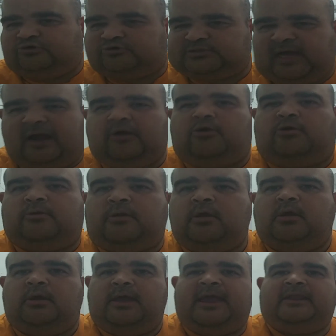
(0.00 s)
I heard
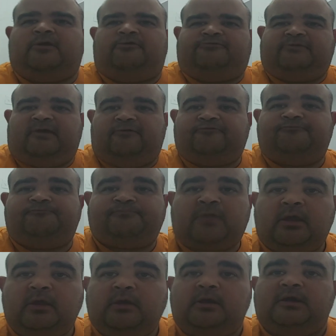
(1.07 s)
and everything else.
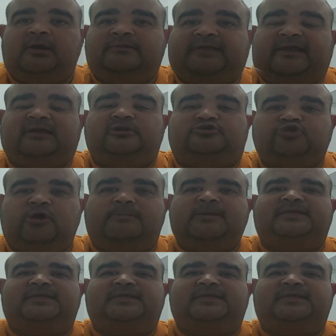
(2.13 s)
Thank you for joining me.